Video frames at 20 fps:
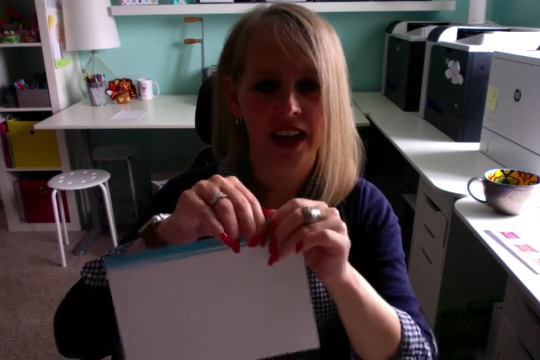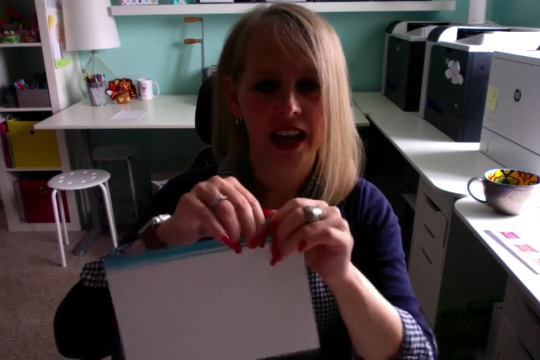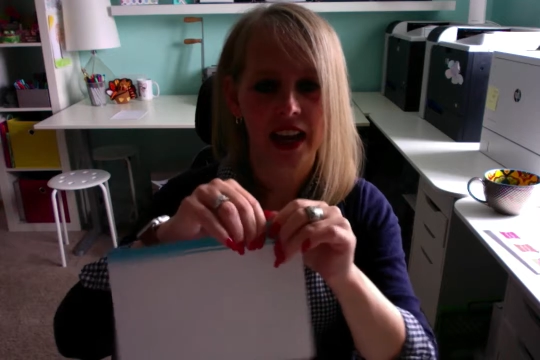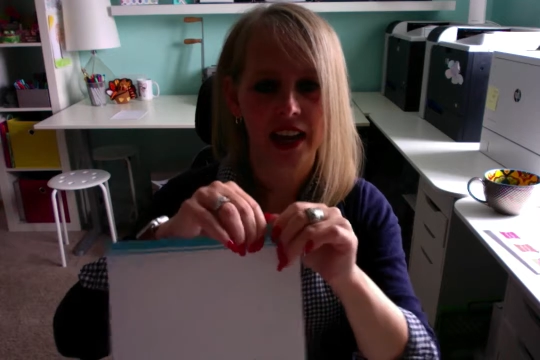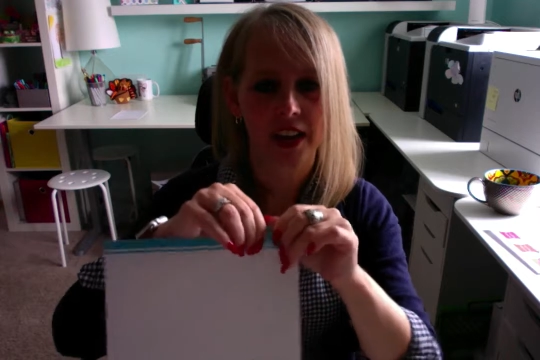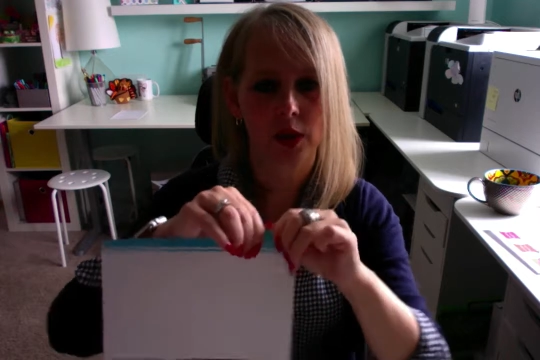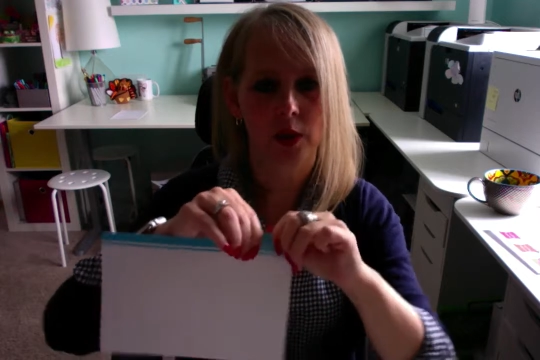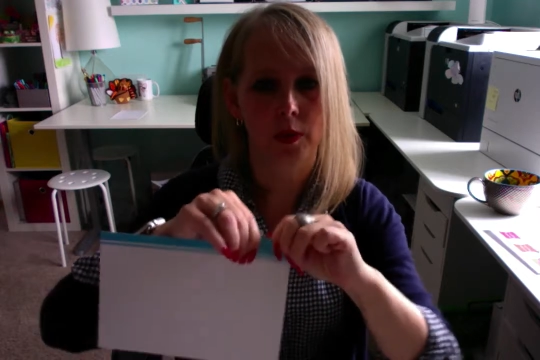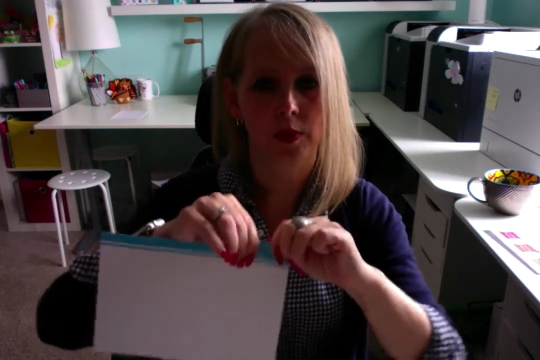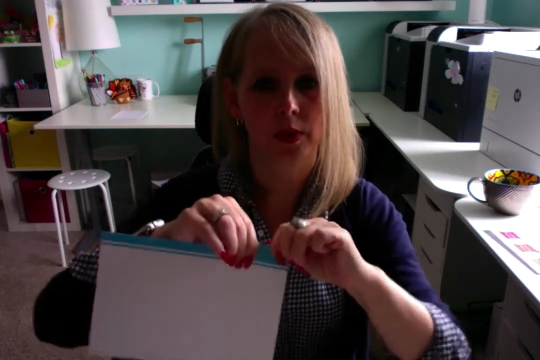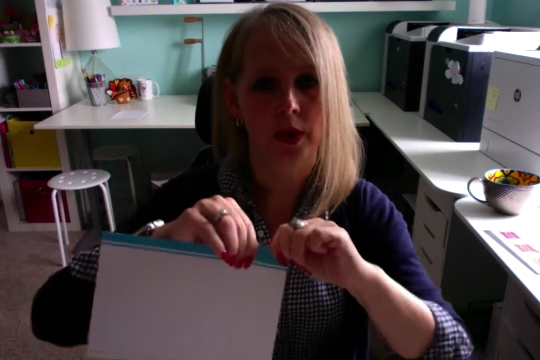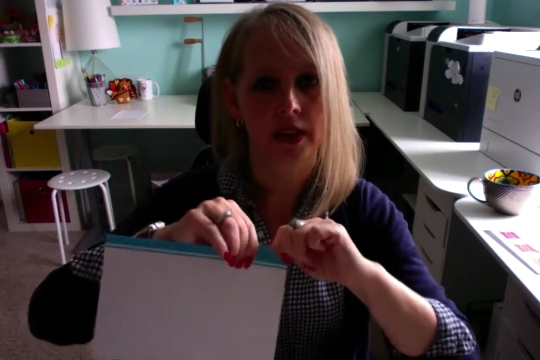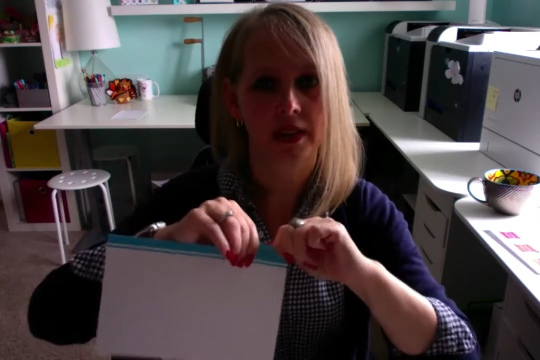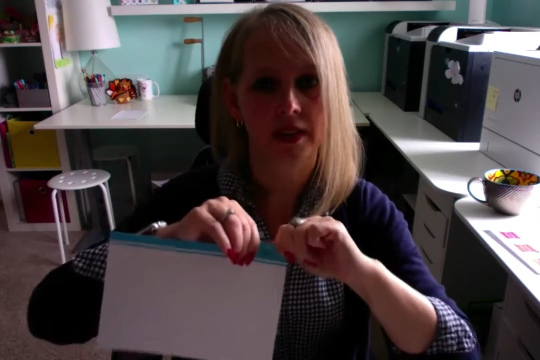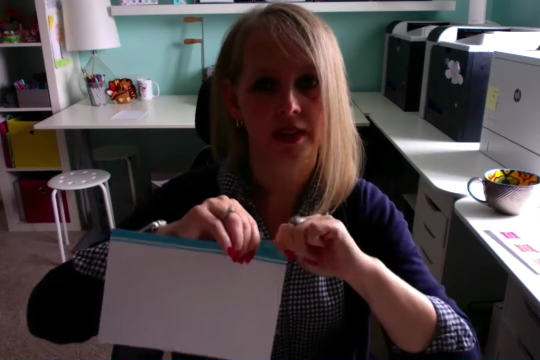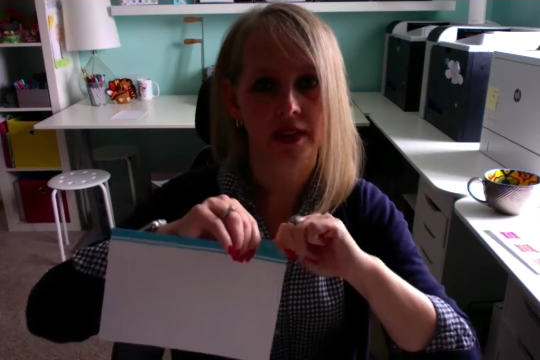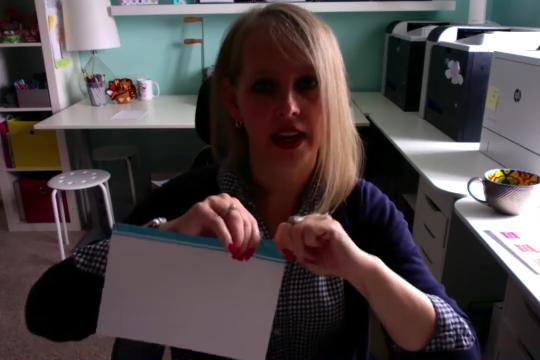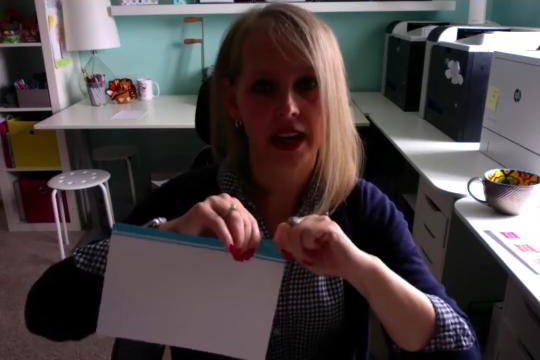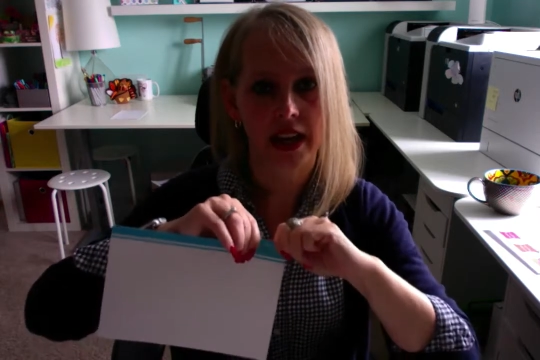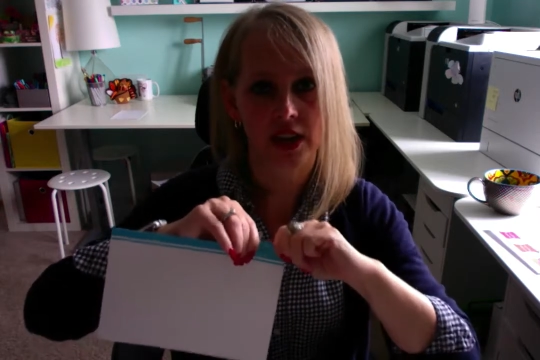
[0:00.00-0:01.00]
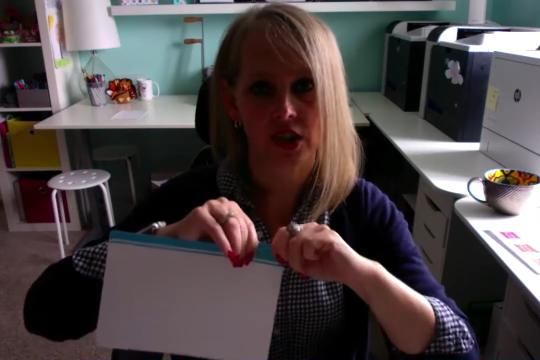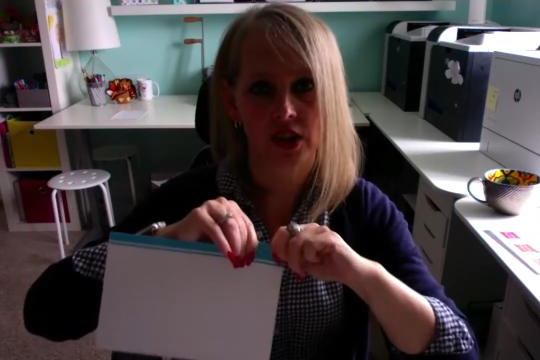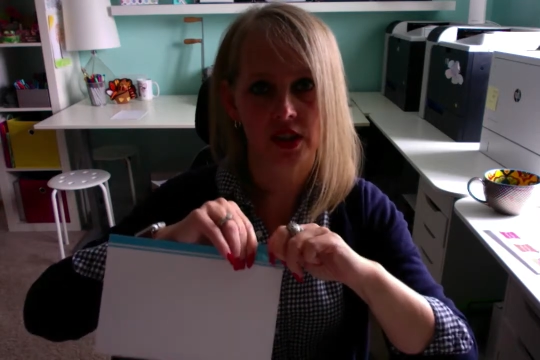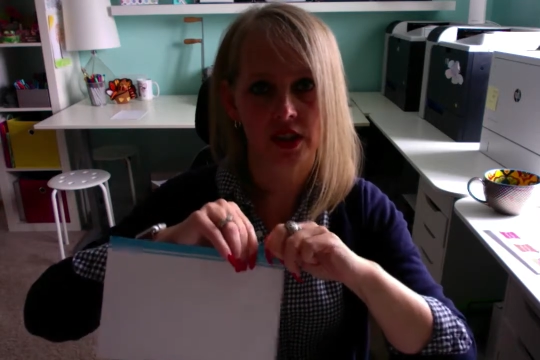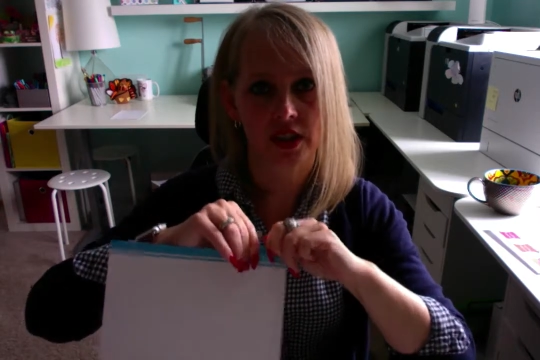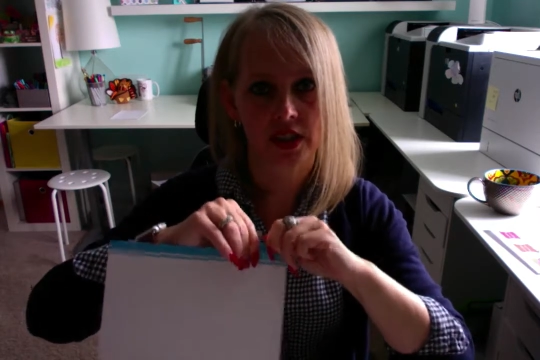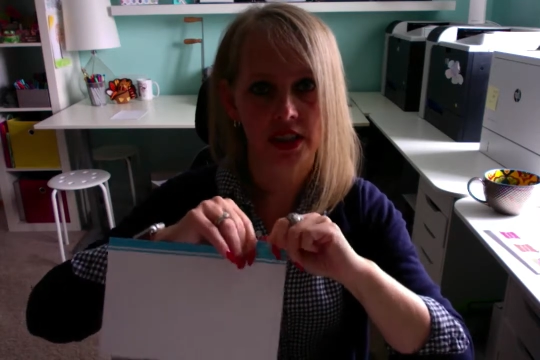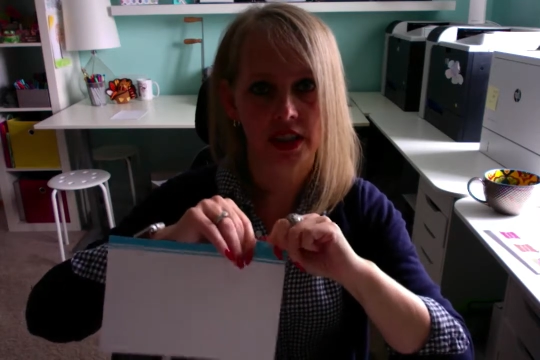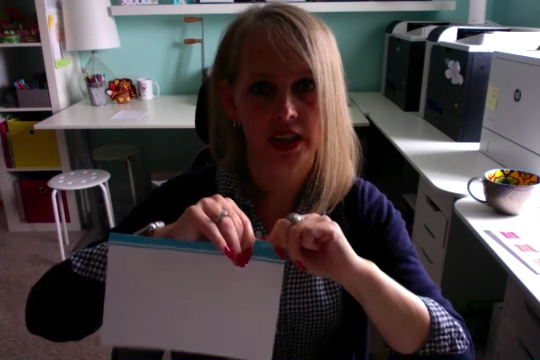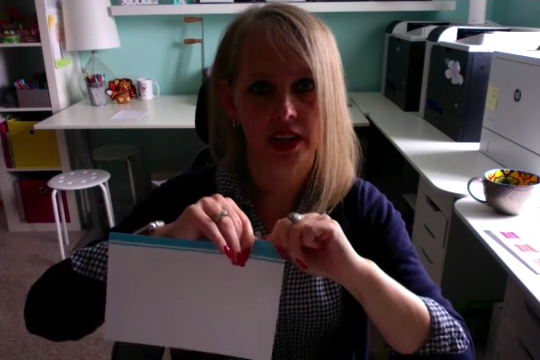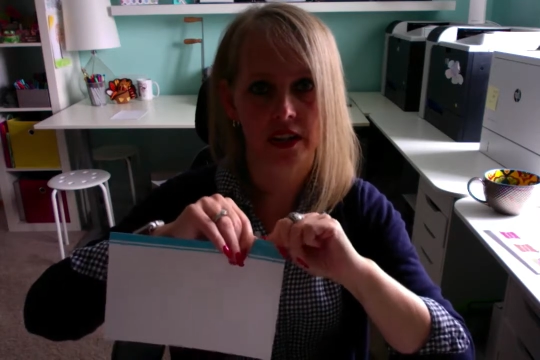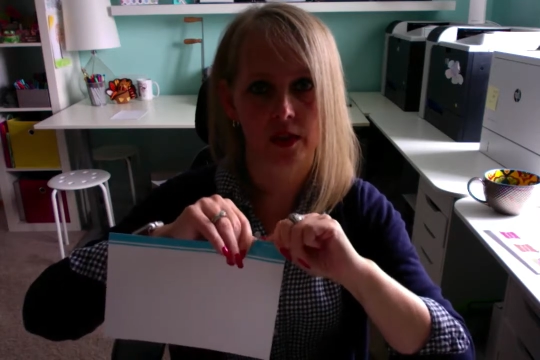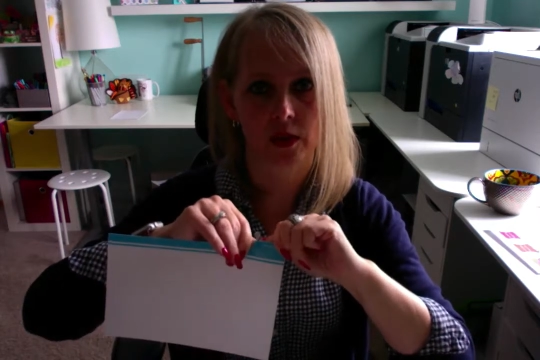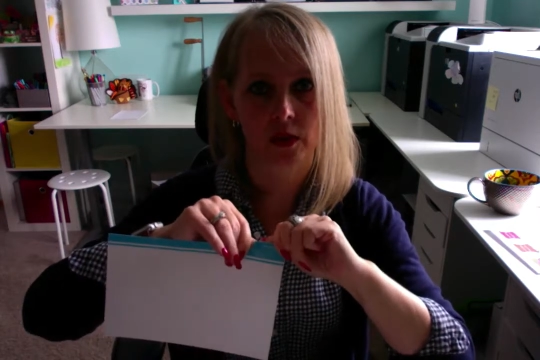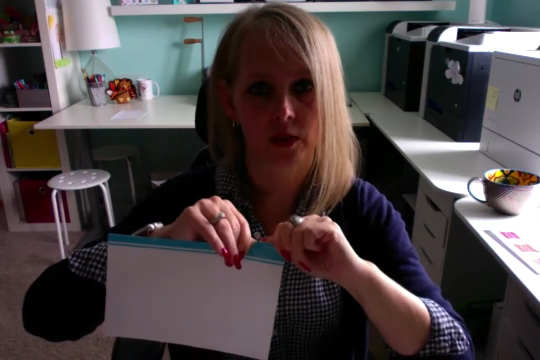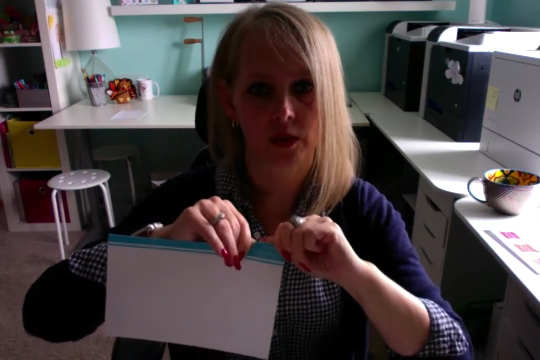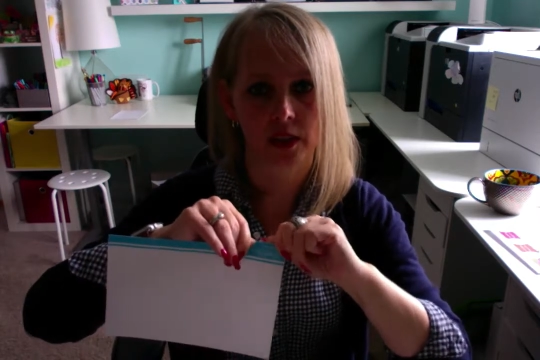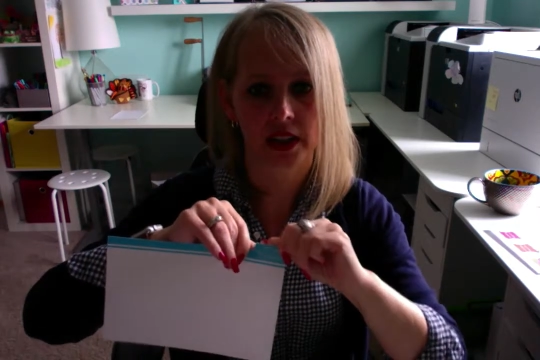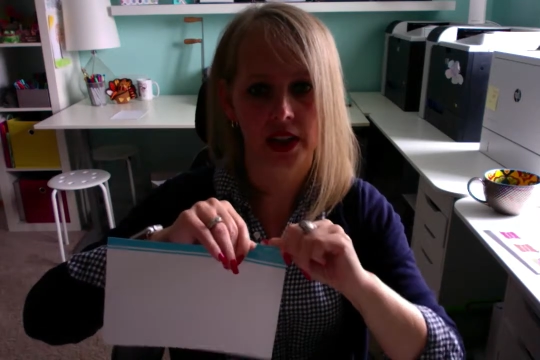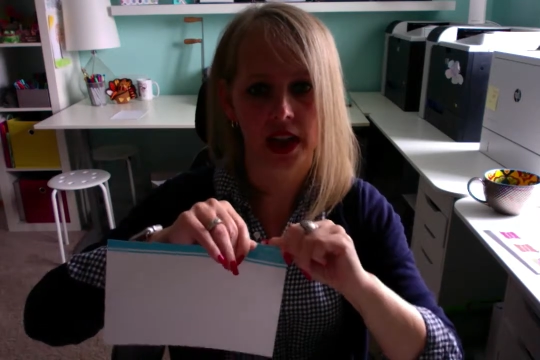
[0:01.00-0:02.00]
and you'll press the edges together
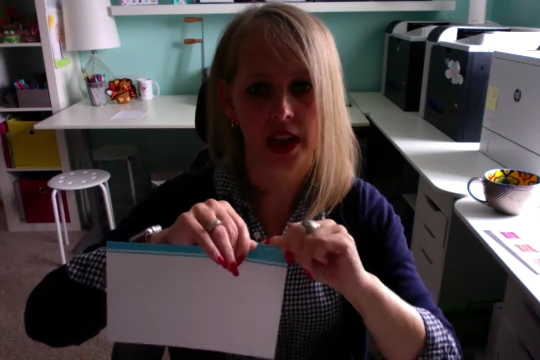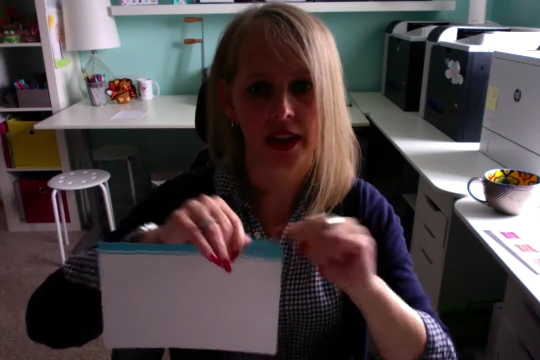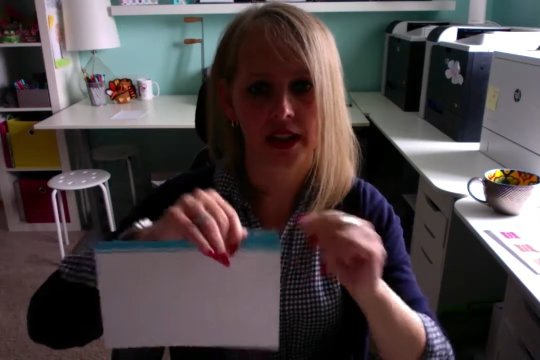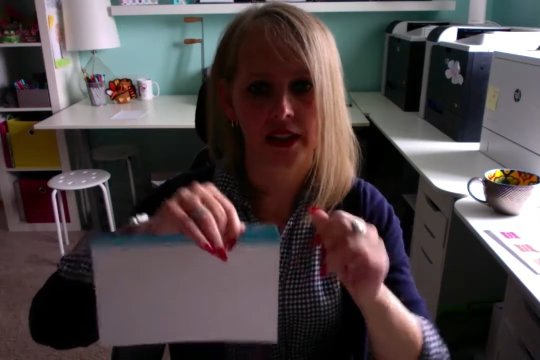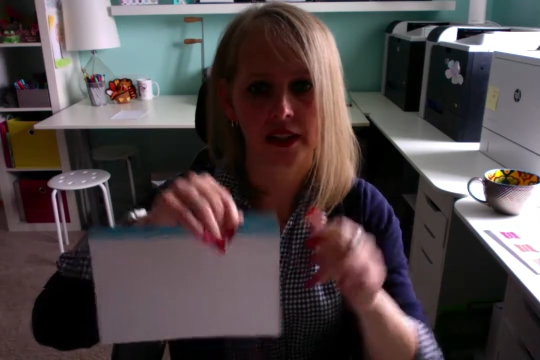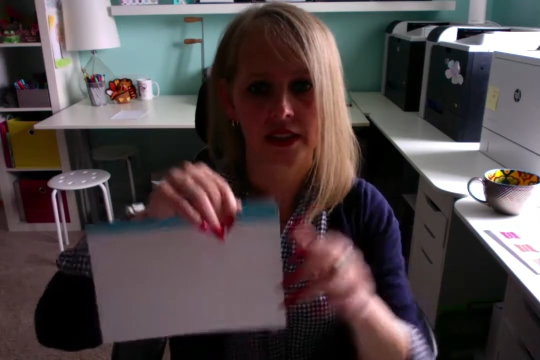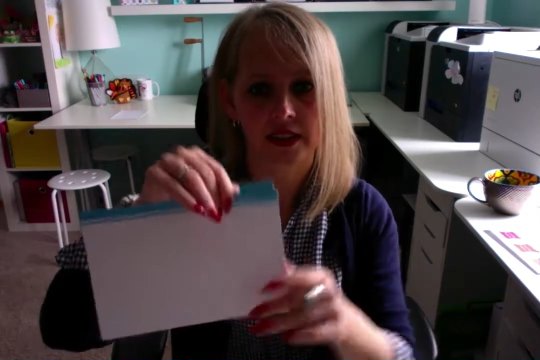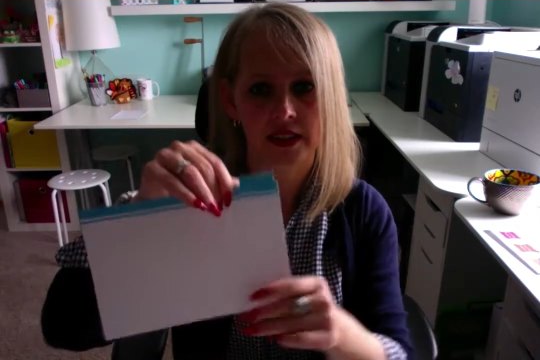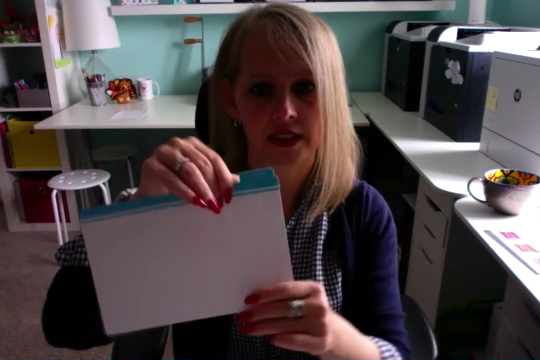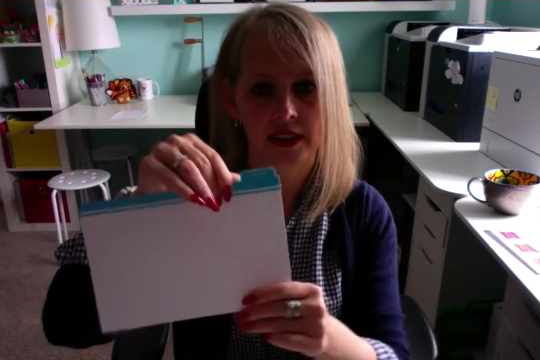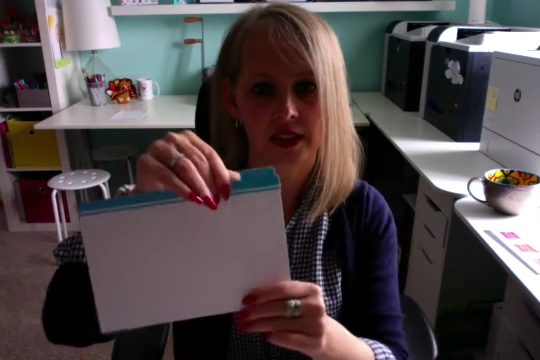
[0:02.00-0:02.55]
really nice.